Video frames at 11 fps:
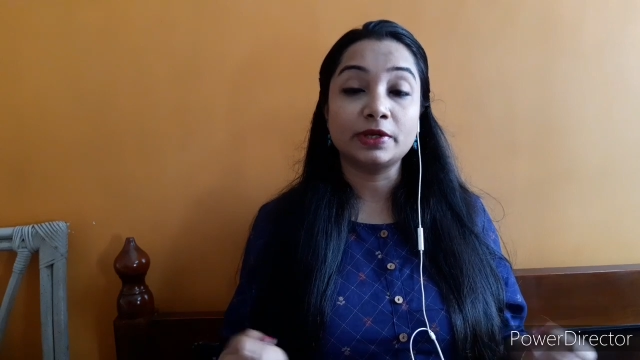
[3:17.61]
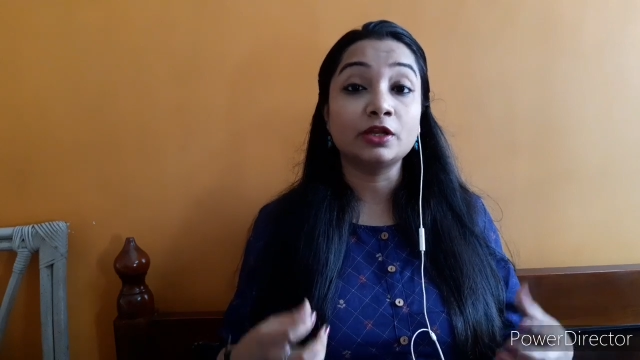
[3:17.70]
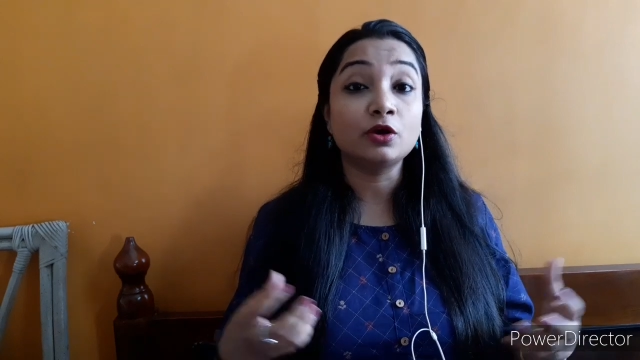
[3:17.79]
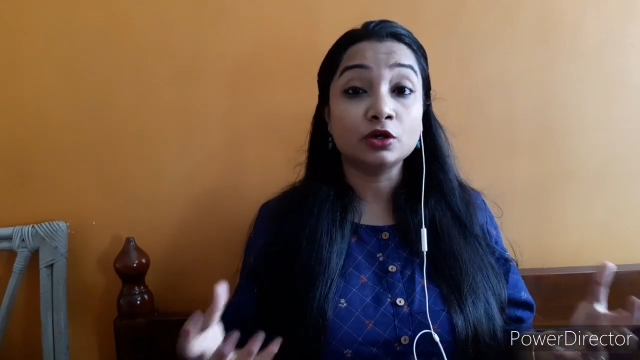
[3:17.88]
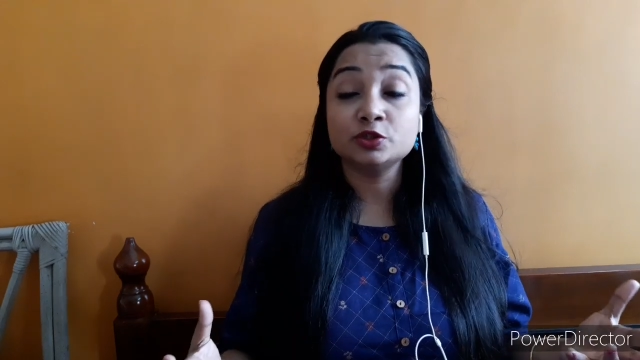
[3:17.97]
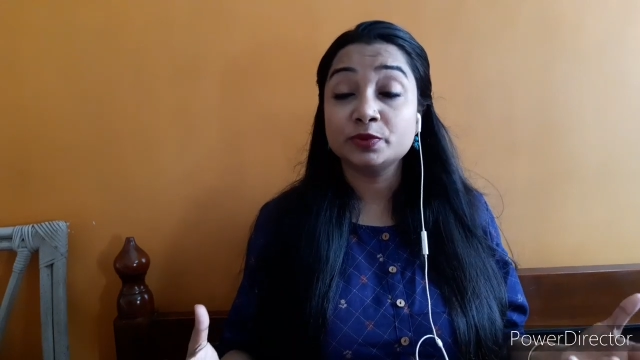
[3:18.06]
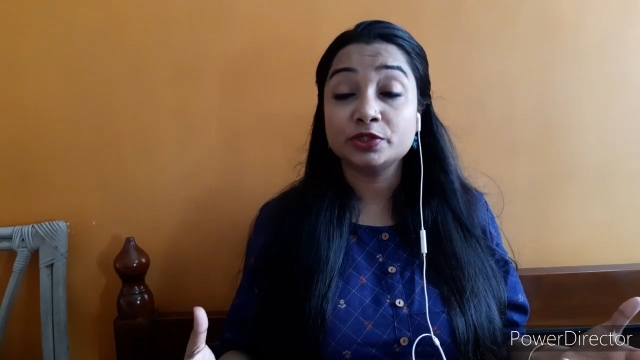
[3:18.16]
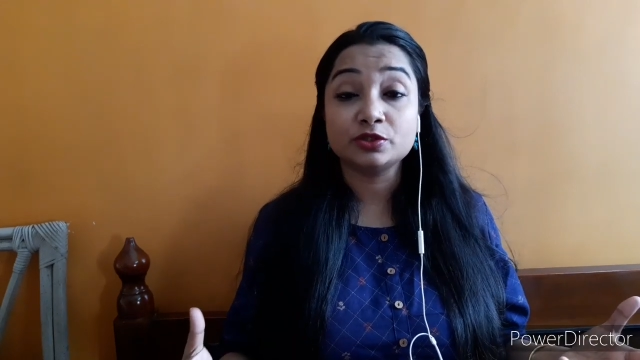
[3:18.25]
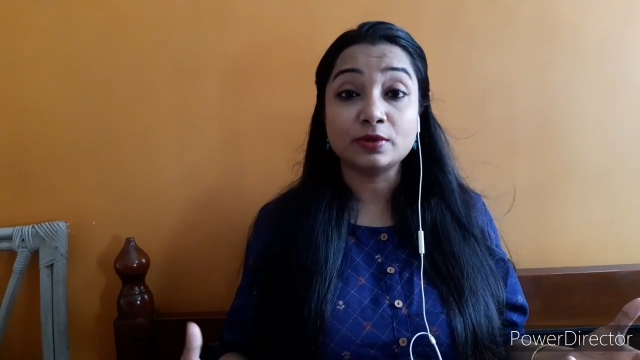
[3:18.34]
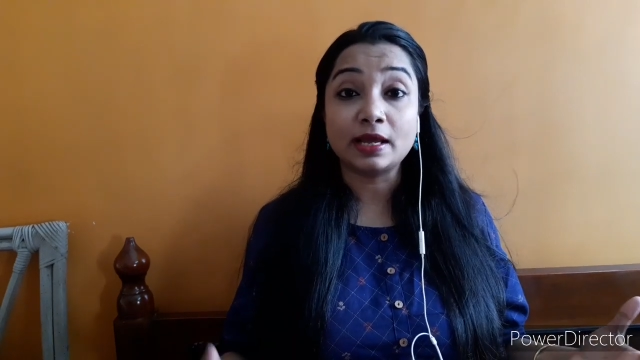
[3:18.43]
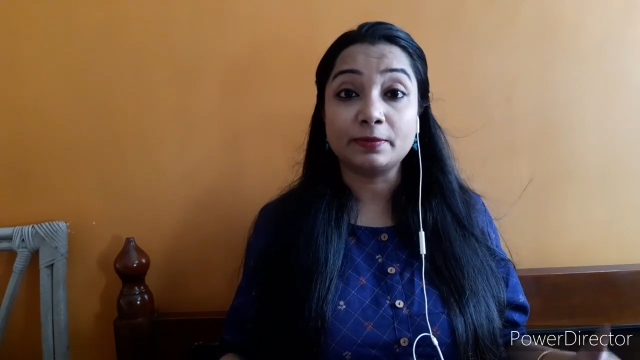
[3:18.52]

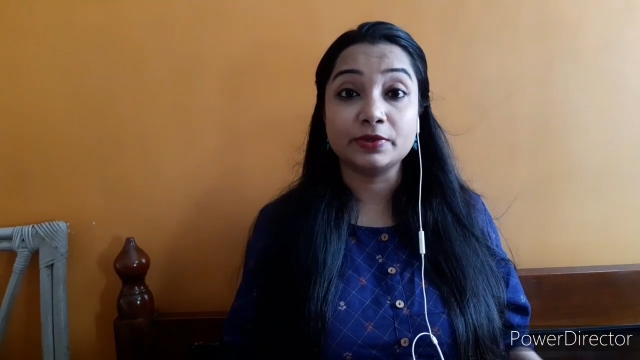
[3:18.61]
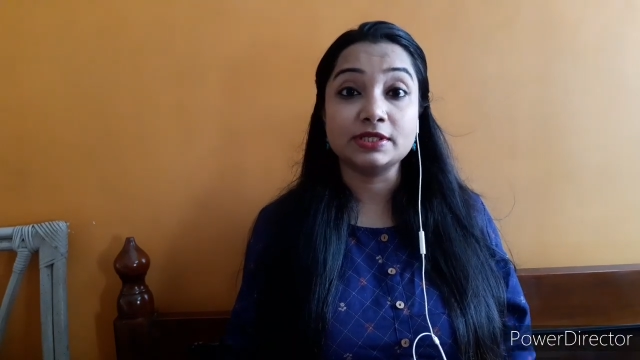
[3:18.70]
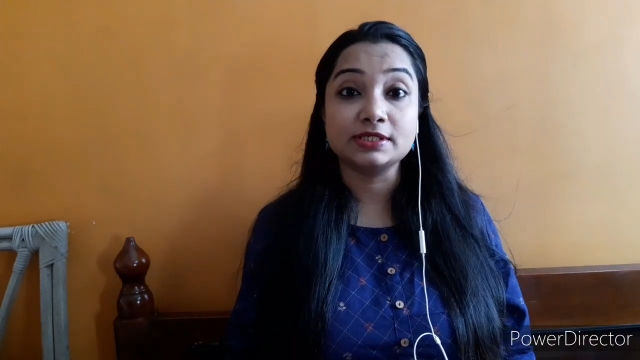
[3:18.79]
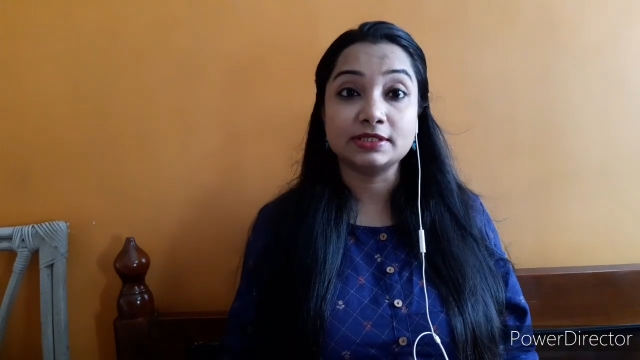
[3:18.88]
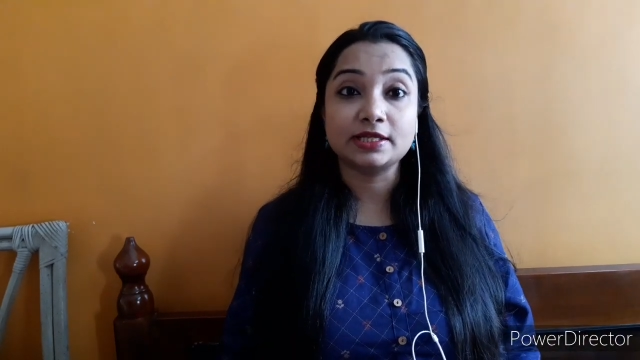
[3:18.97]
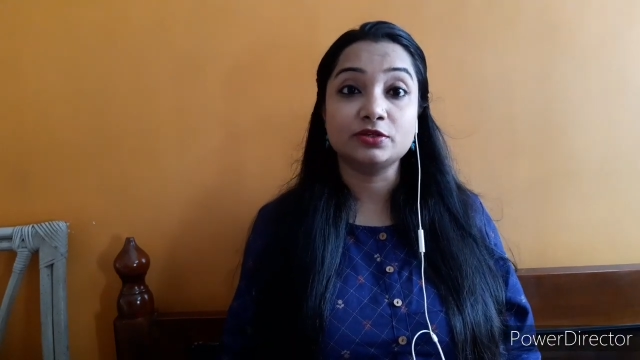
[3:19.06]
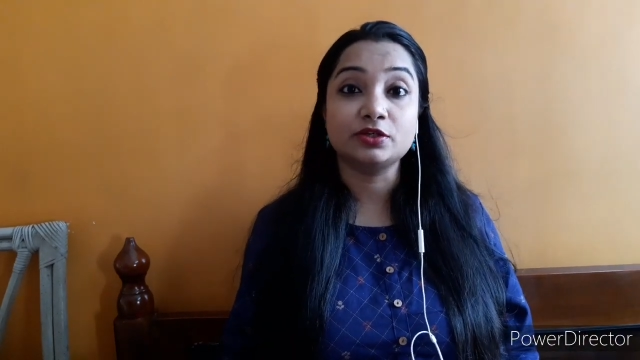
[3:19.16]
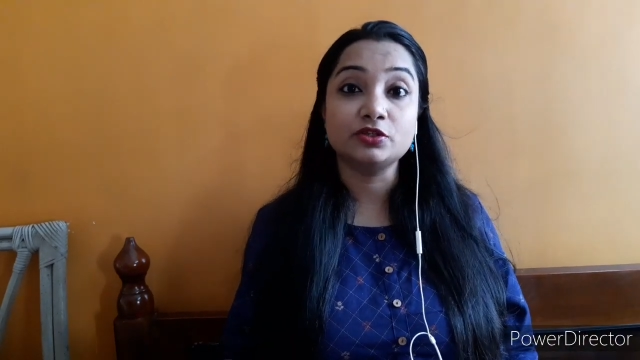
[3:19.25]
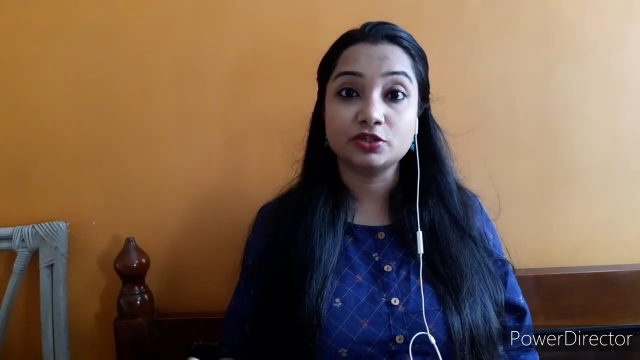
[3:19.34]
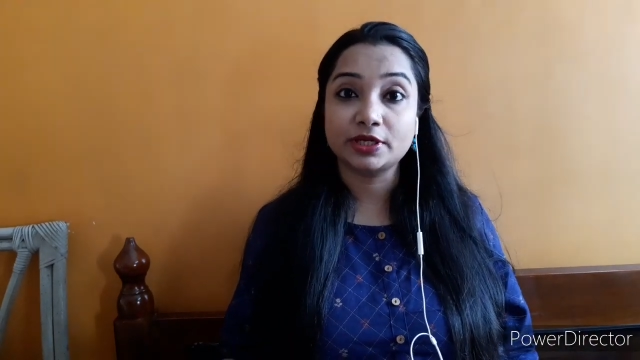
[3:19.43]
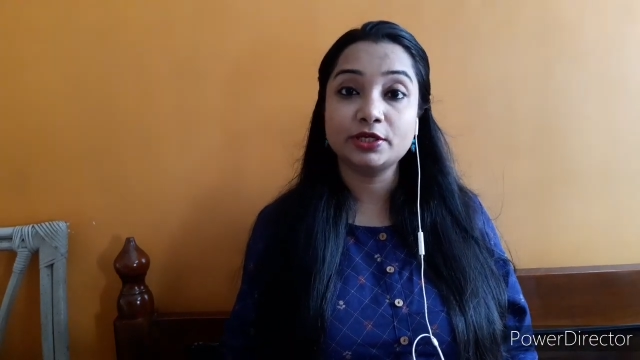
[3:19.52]
engorgement to happen so that you
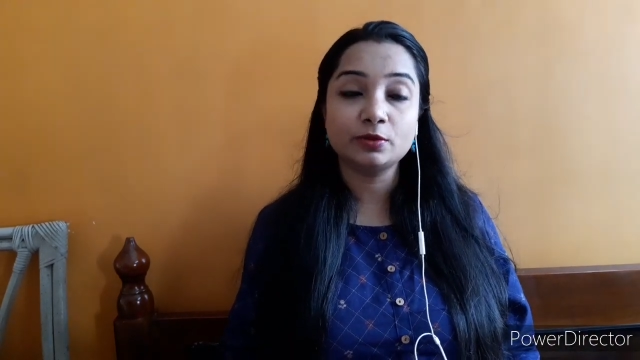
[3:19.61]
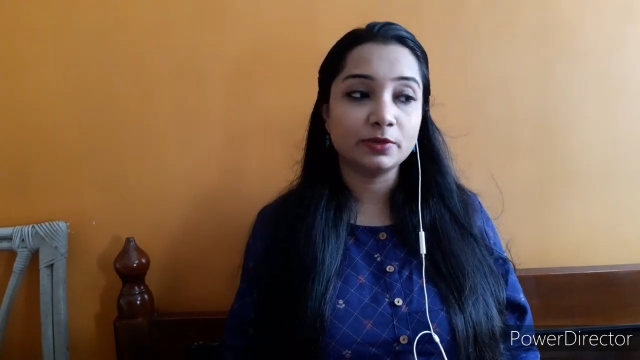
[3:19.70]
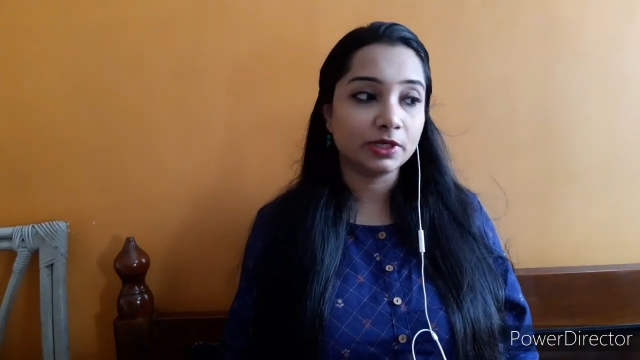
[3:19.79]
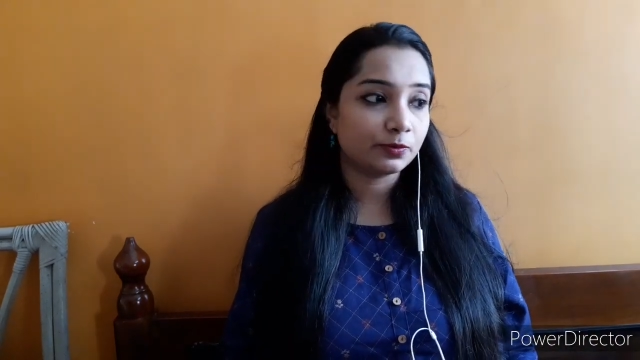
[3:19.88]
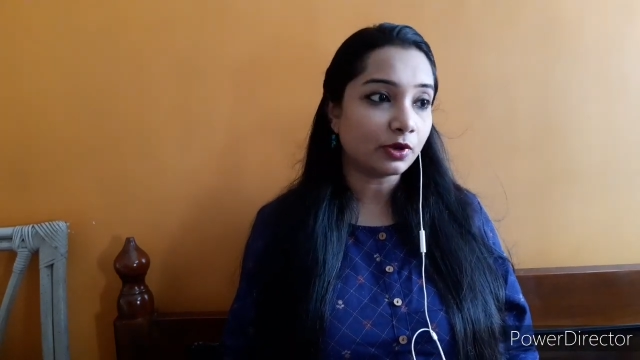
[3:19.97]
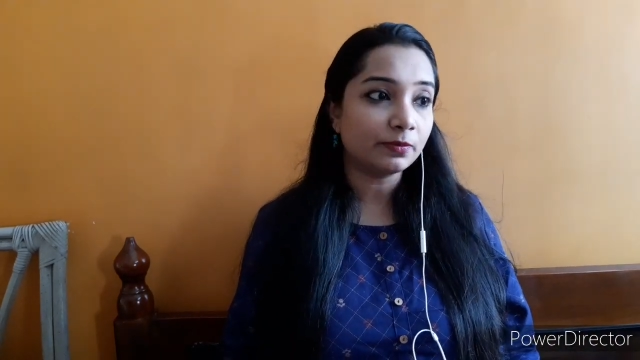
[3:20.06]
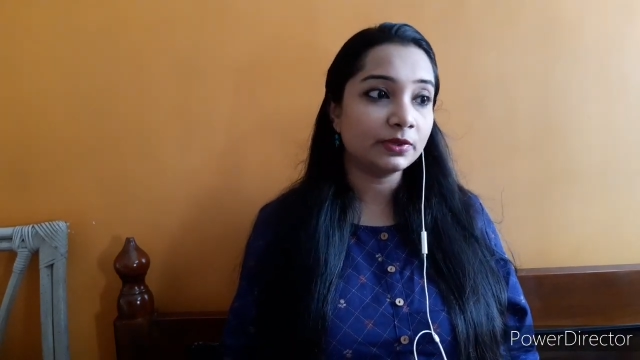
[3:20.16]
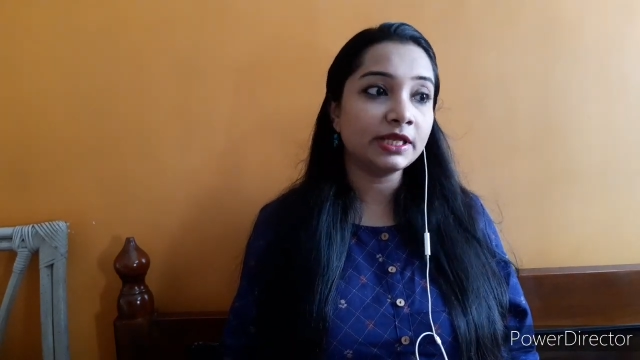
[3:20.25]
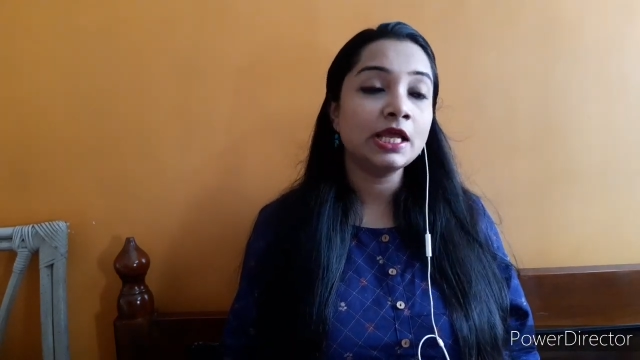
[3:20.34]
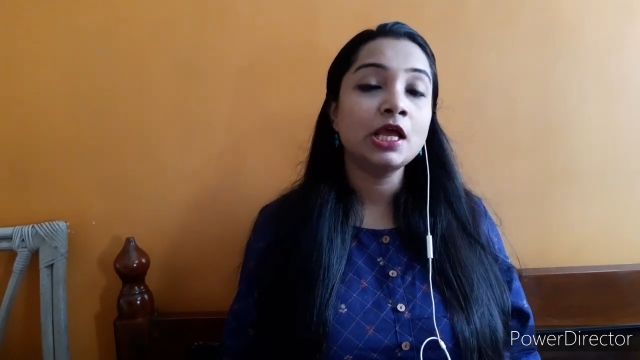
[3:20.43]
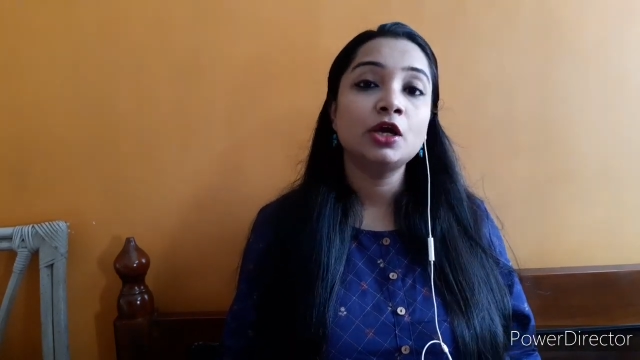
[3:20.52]
can drain your milk
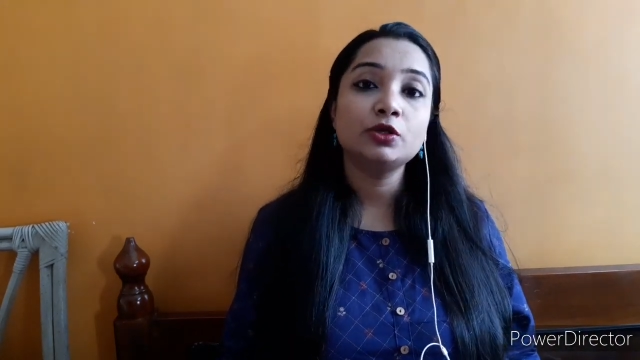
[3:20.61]
properly,